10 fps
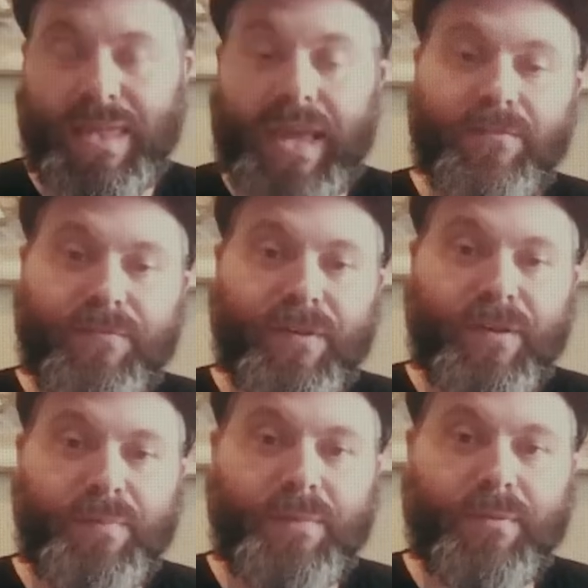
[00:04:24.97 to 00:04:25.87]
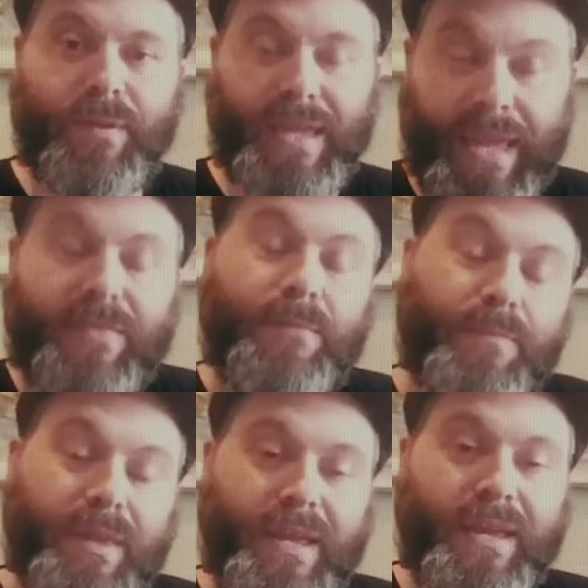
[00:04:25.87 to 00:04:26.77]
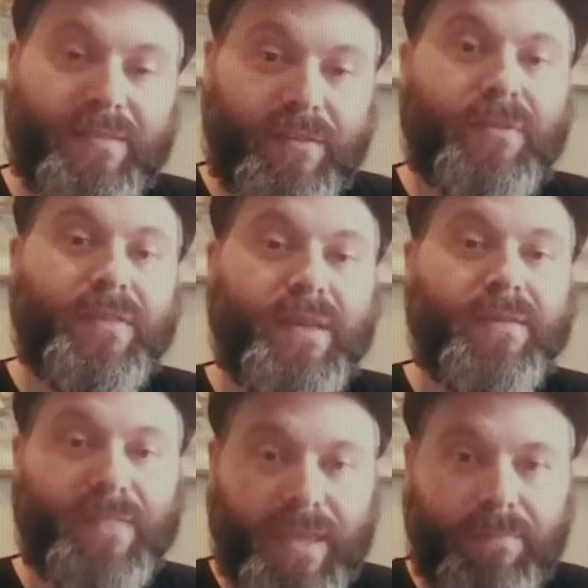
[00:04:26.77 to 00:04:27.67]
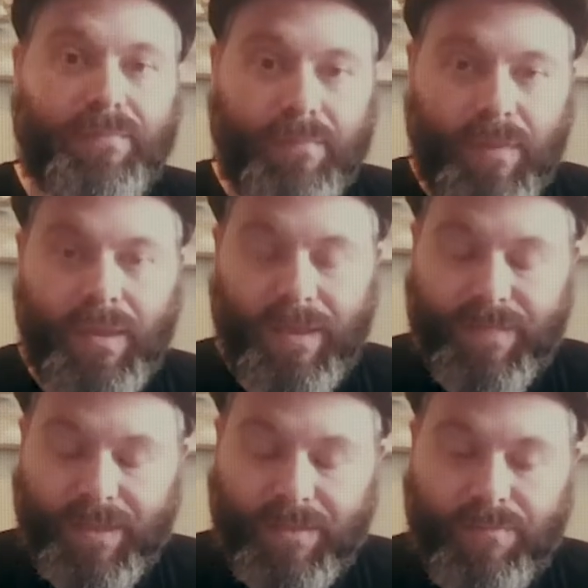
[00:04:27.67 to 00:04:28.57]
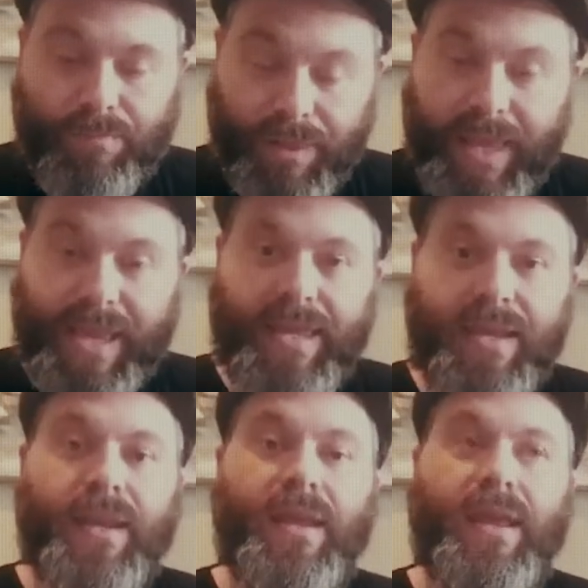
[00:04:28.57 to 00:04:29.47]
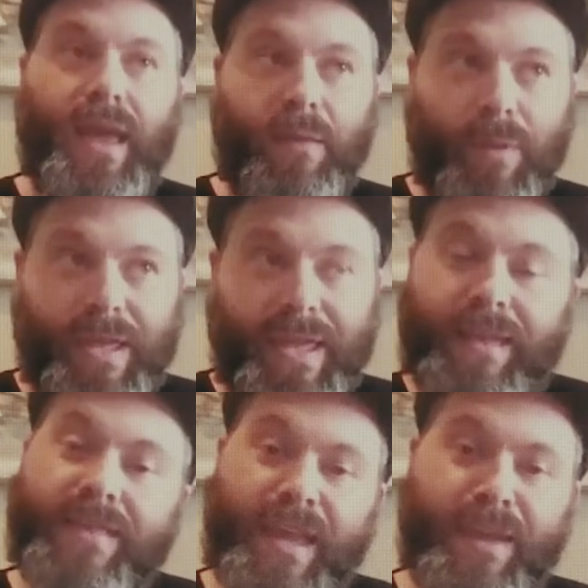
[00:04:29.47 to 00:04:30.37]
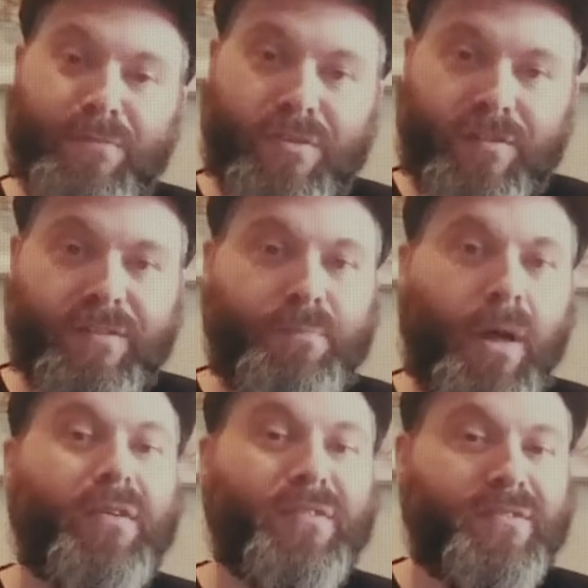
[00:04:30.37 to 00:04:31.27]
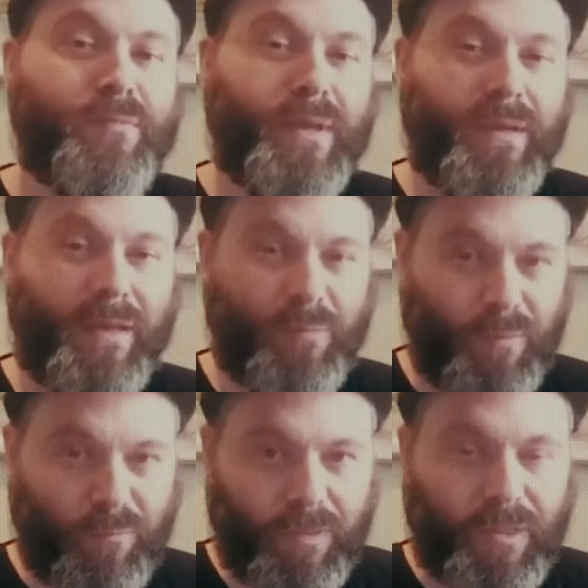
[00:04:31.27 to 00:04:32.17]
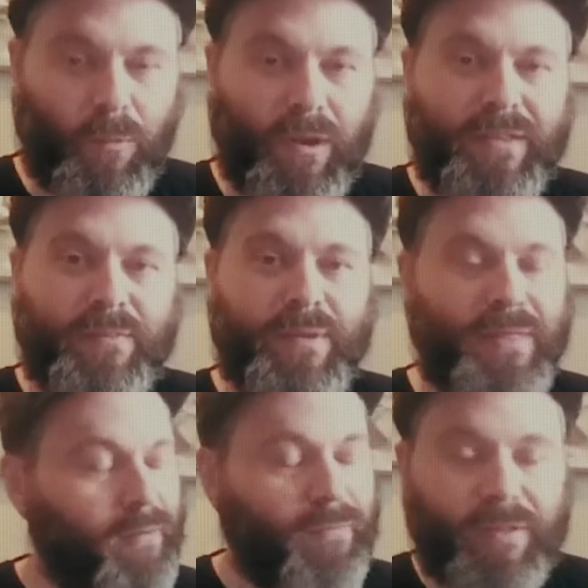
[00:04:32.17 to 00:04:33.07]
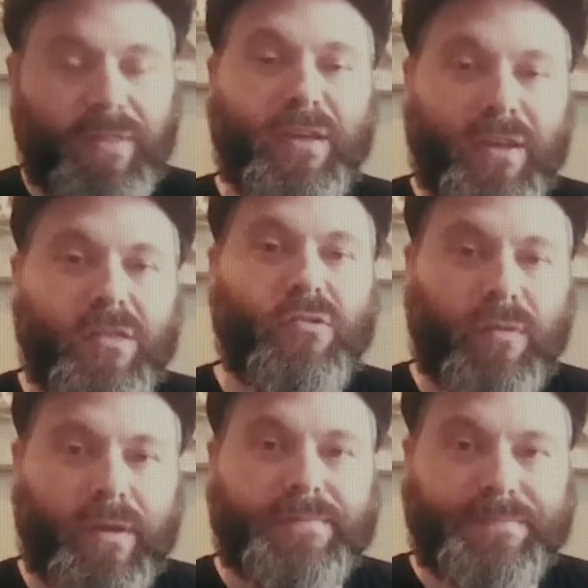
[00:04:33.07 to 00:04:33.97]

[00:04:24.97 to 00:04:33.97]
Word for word: get in front of people and get them playing because I really think if they can if they can play it and we can get the game just as polished as we as we really want it to be, they're really going to enjoy it.